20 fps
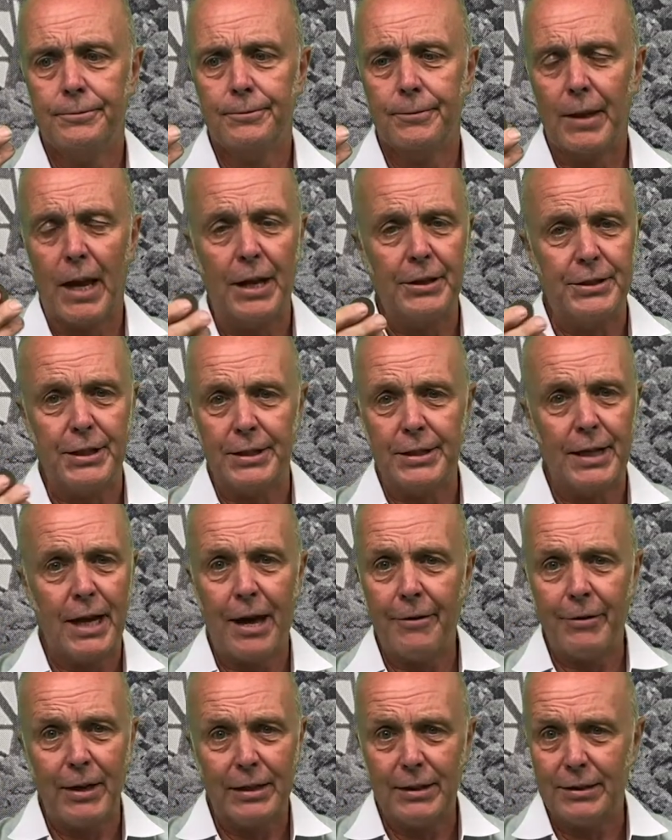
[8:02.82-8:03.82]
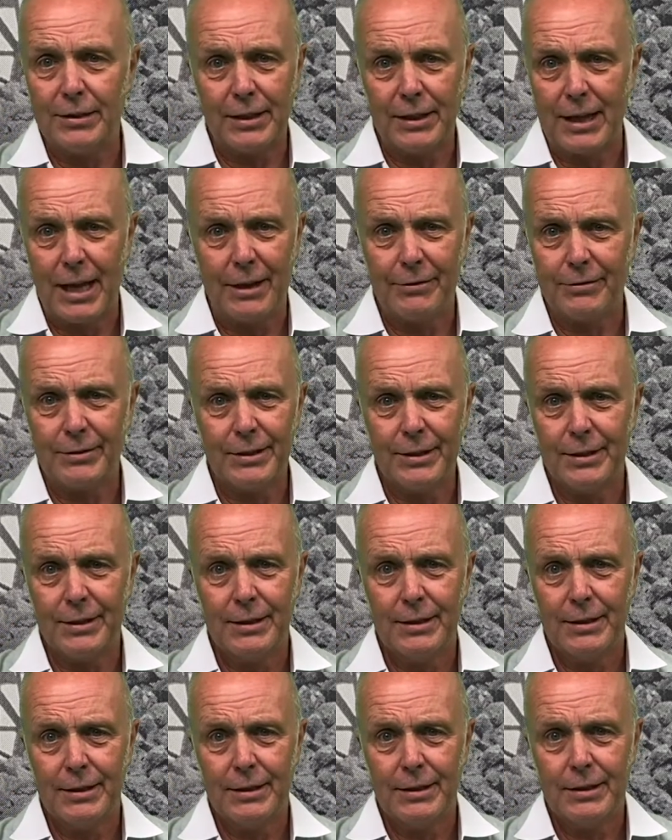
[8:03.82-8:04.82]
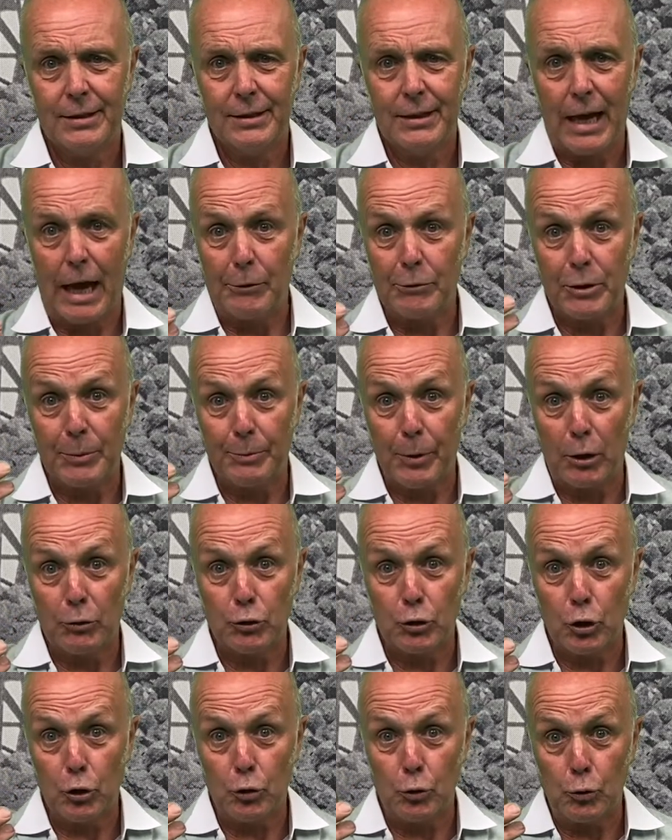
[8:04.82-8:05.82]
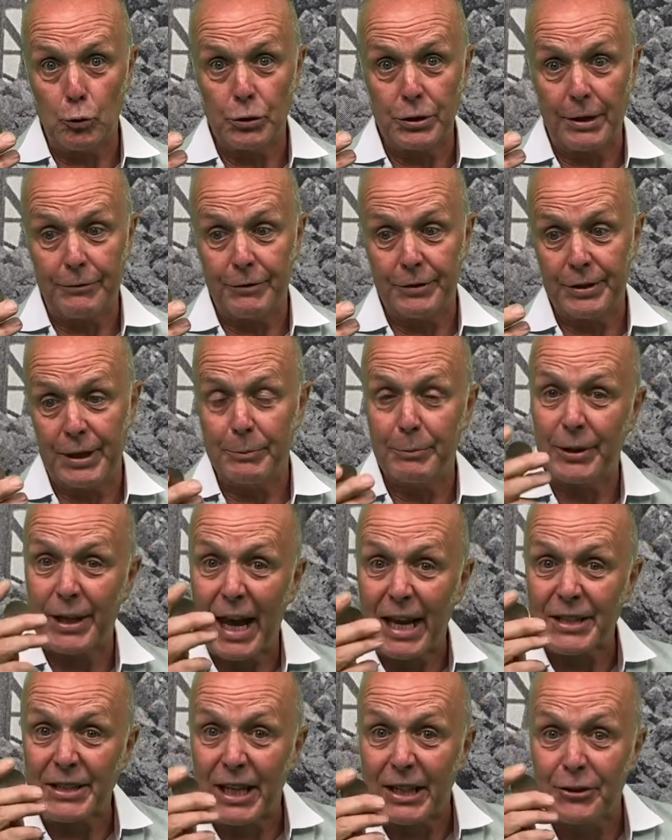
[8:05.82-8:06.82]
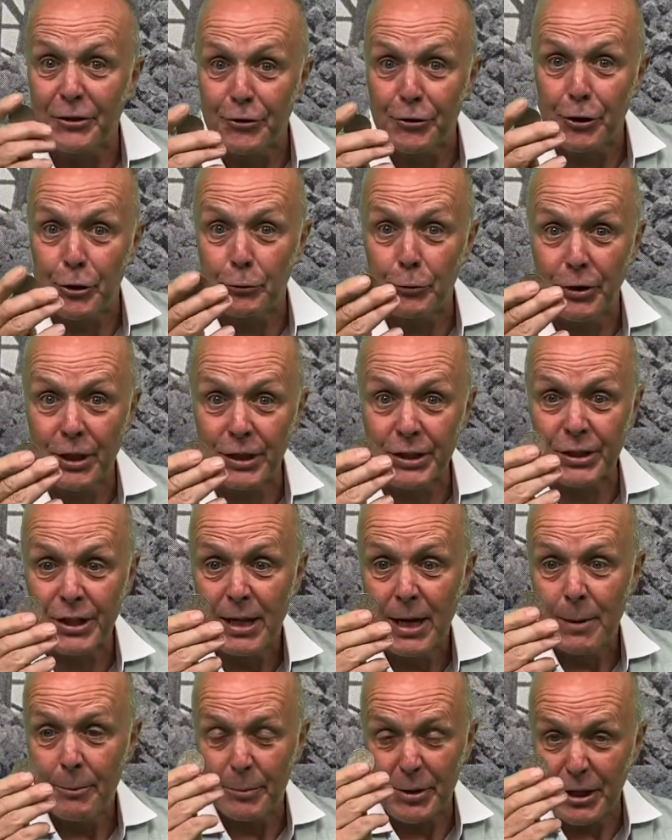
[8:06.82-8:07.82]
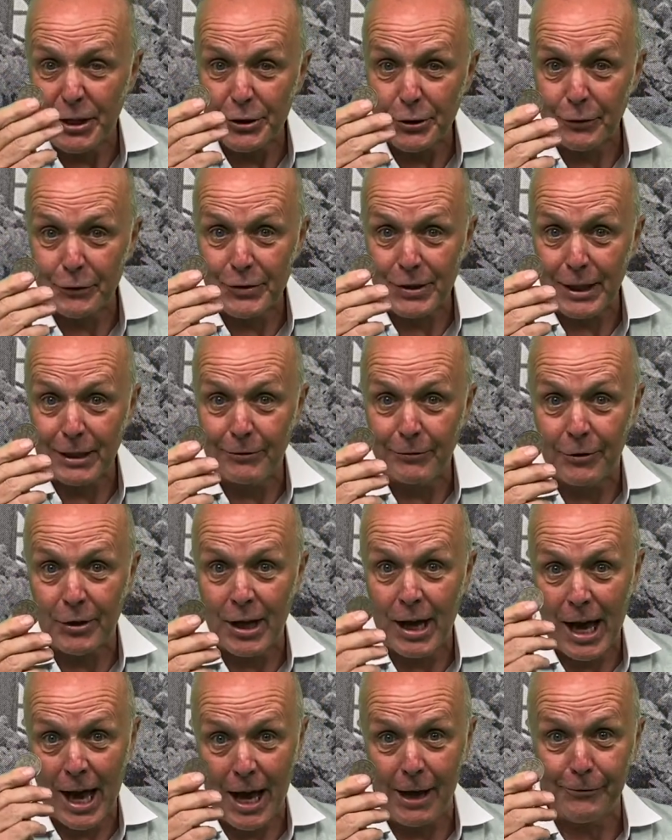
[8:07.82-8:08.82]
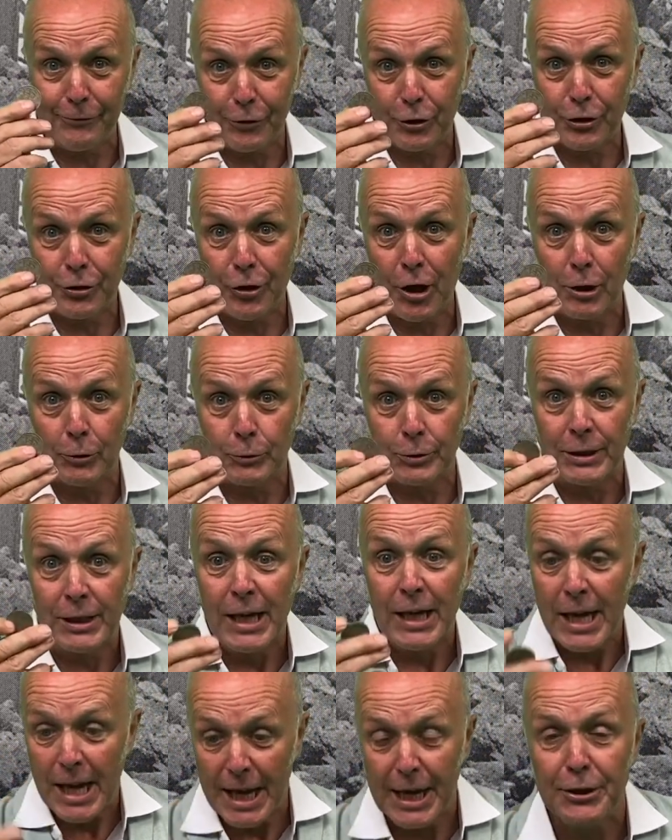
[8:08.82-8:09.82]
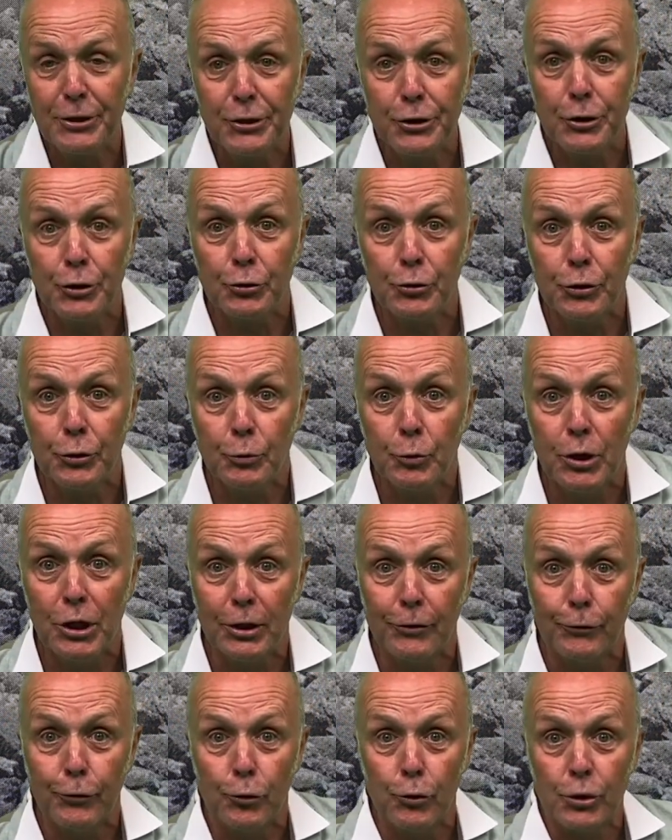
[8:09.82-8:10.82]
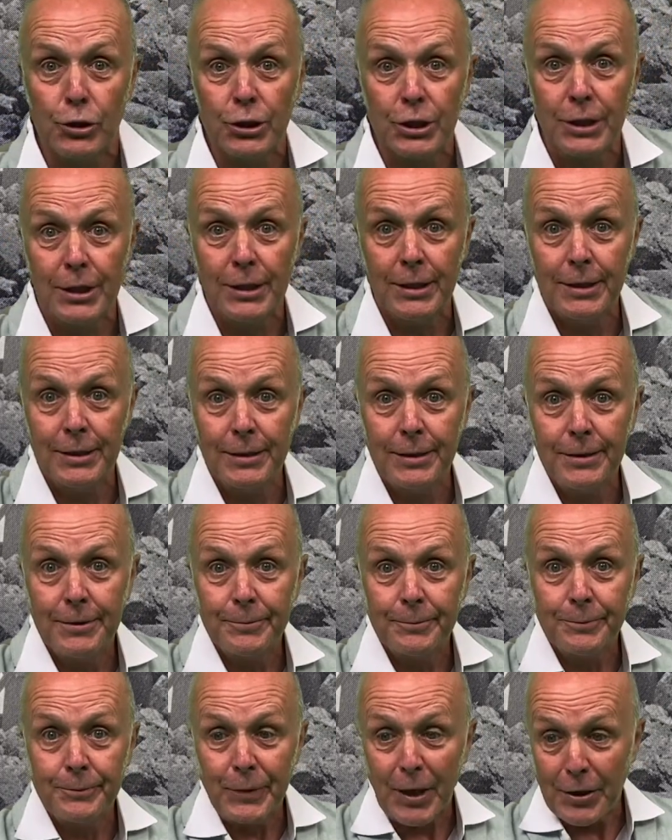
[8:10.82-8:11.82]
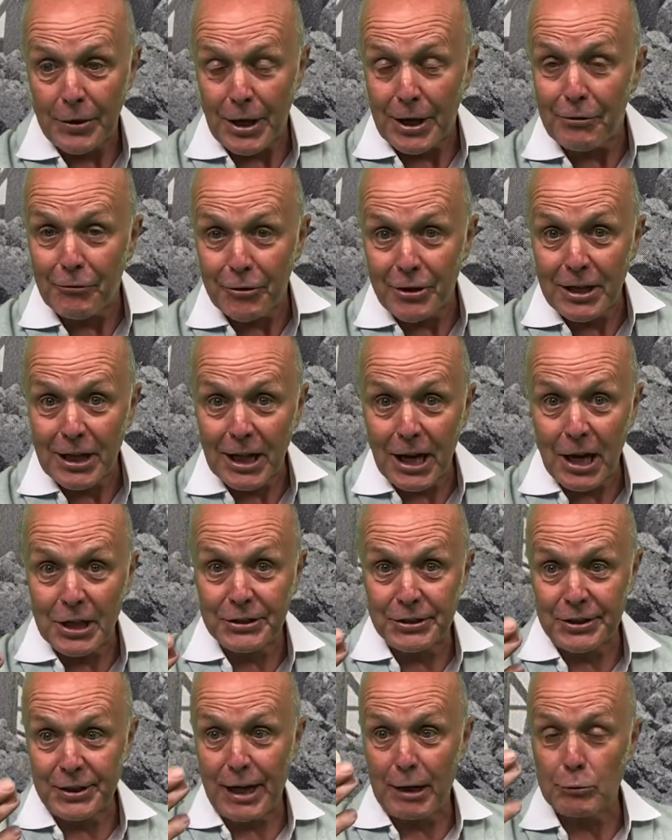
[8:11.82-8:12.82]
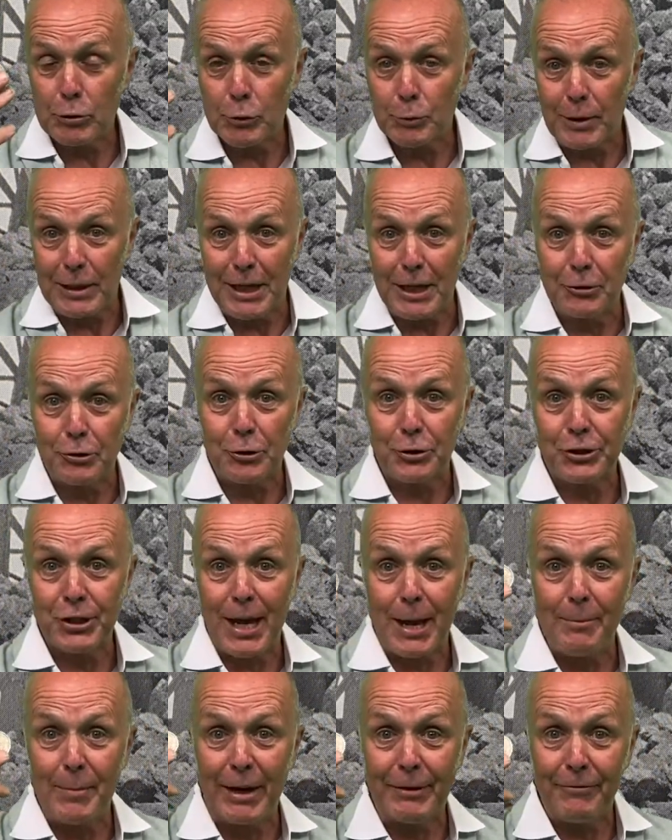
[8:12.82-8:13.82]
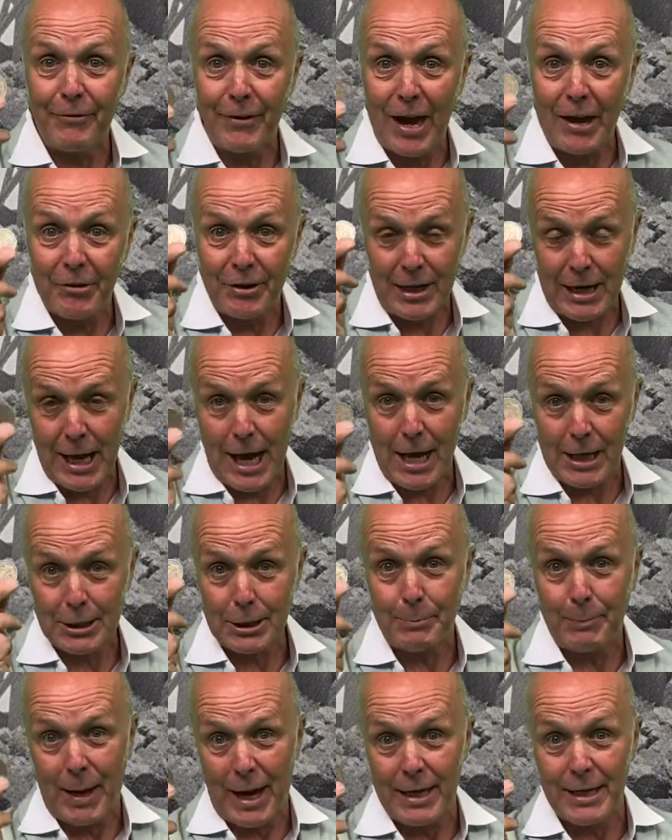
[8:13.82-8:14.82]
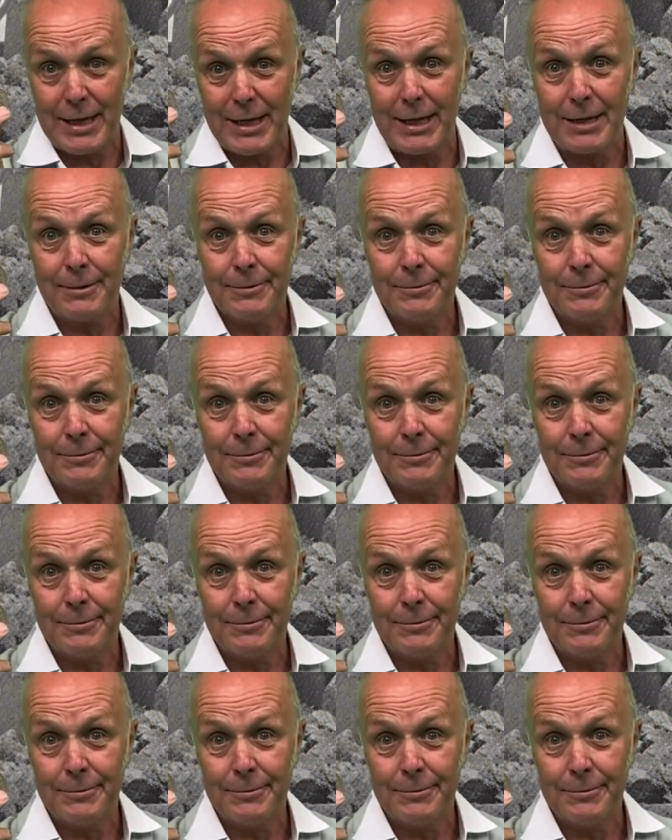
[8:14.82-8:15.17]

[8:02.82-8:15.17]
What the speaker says: I didn't have anything left. I was about to lose everything, but as I threw this piece of silver, half a crown, into the workforce, they realised that I was willing to share my very last penny,